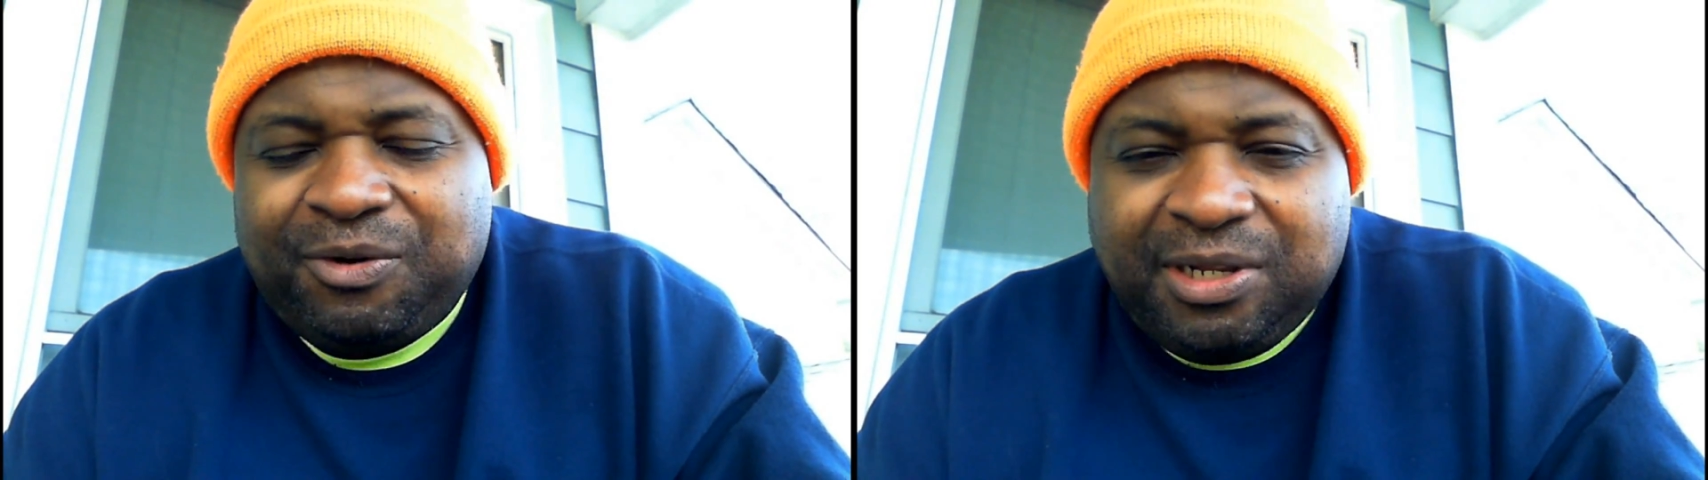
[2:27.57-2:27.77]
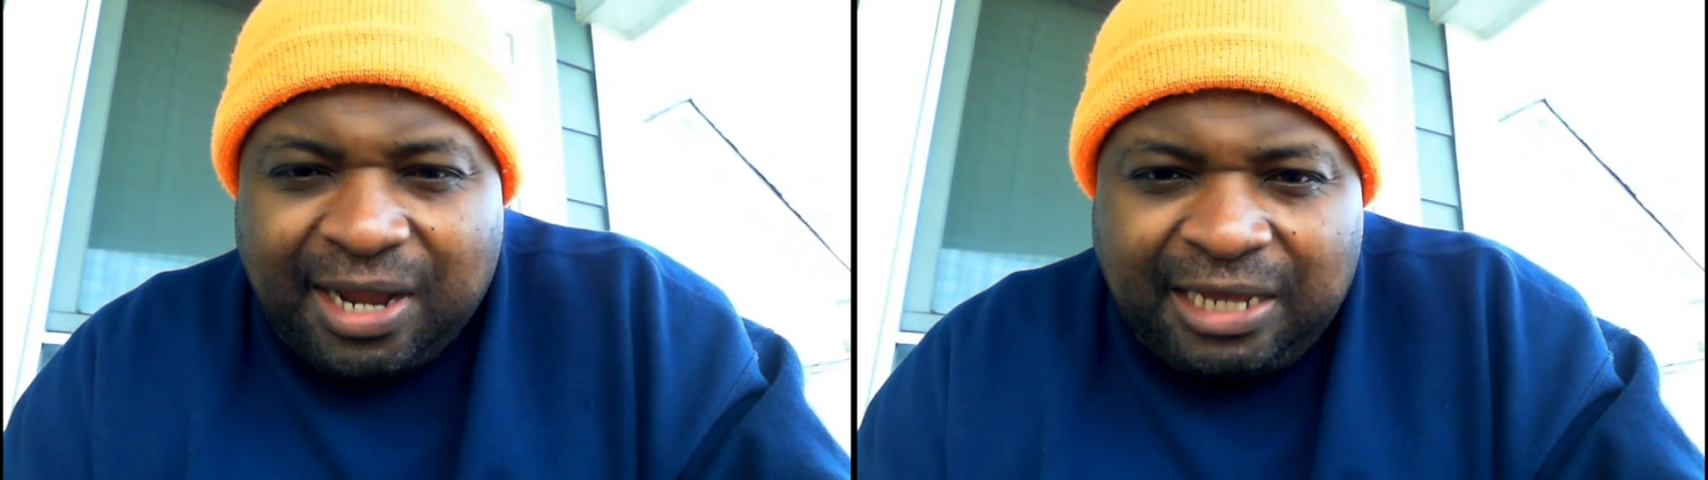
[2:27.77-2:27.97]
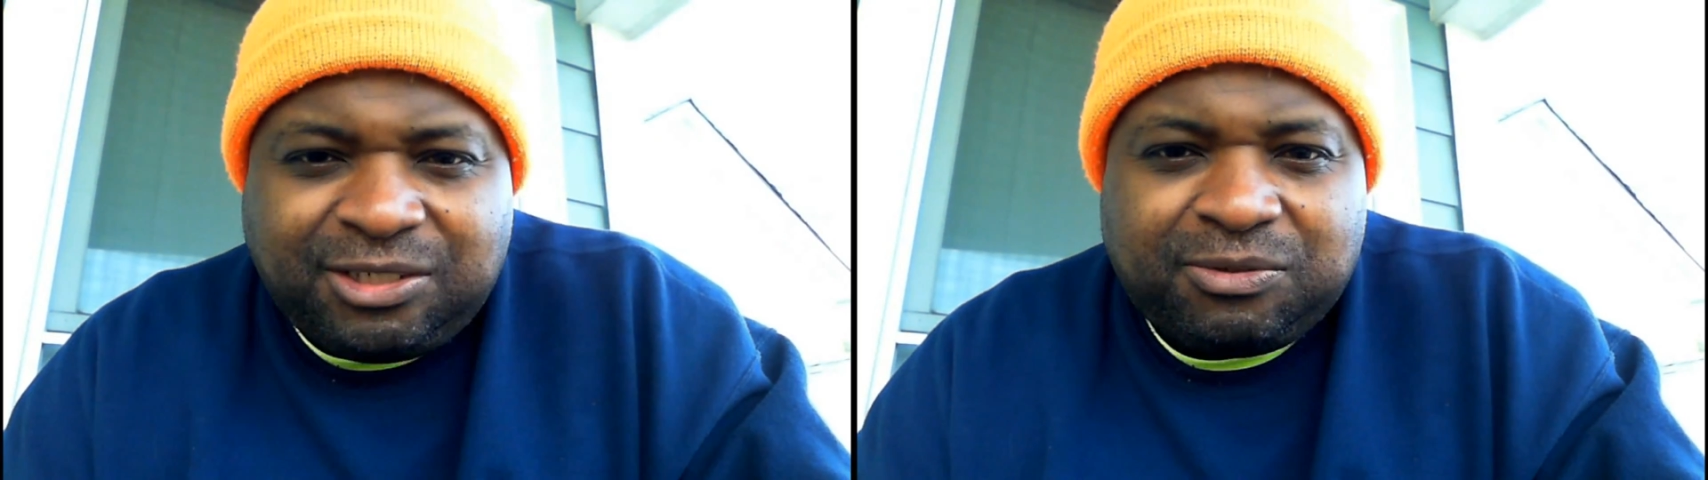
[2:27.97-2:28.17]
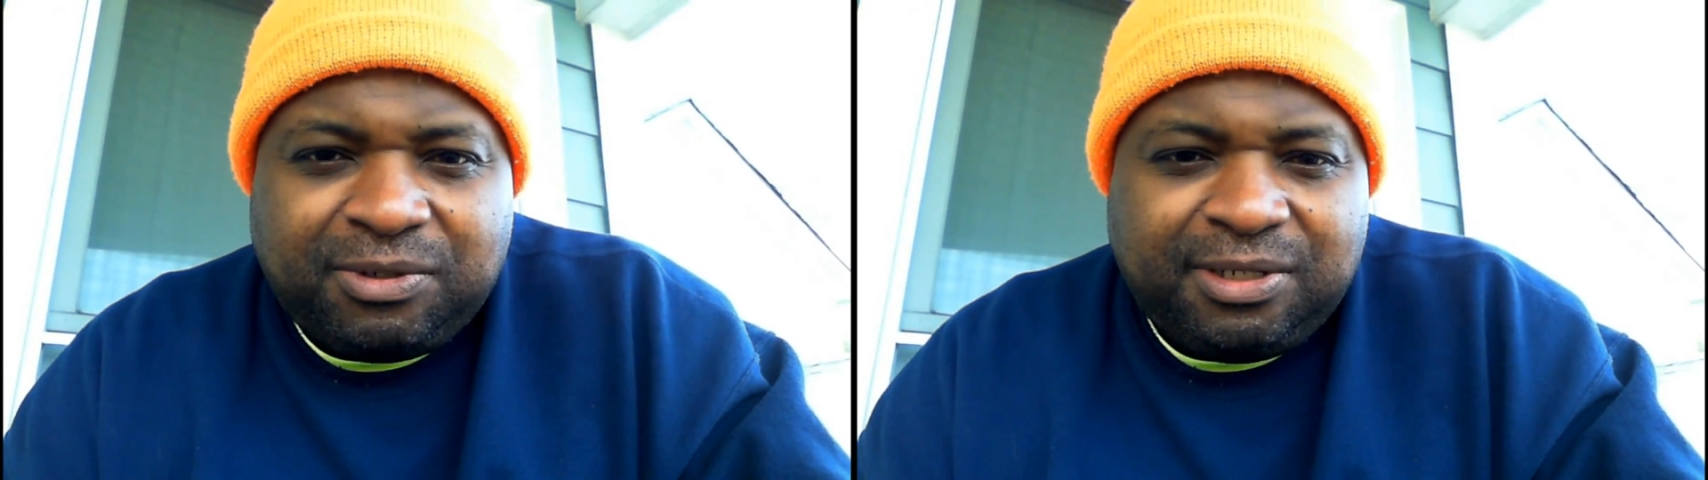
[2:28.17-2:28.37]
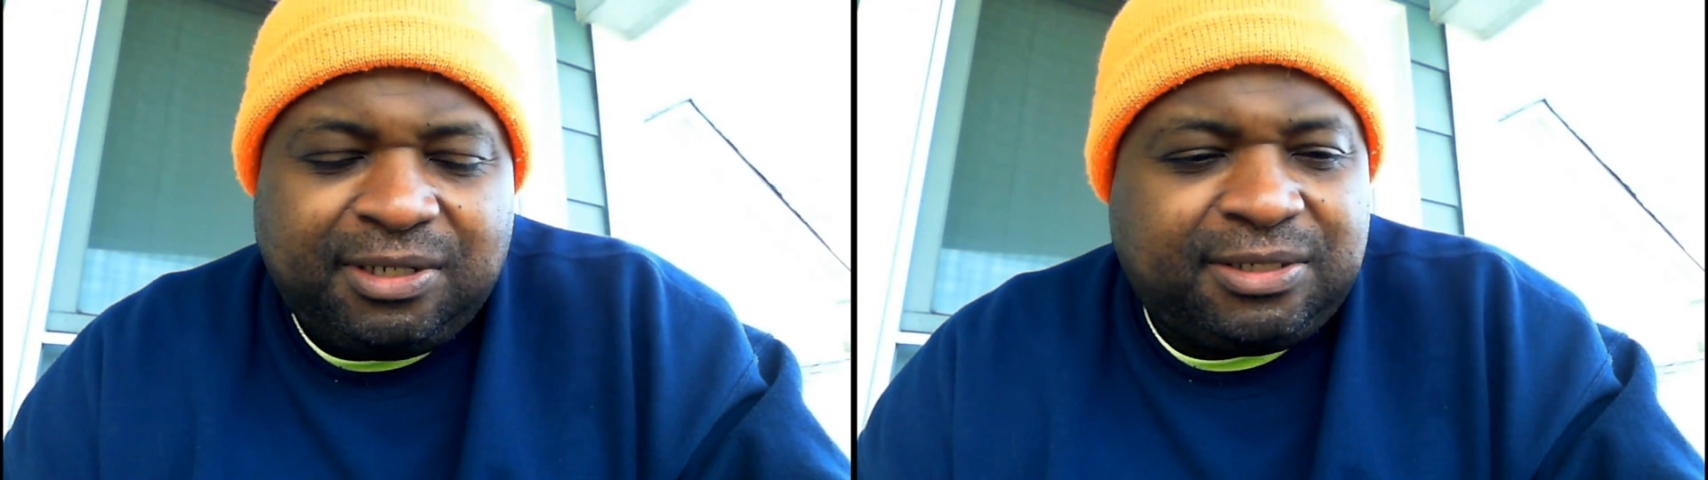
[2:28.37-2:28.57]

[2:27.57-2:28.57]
illogical it is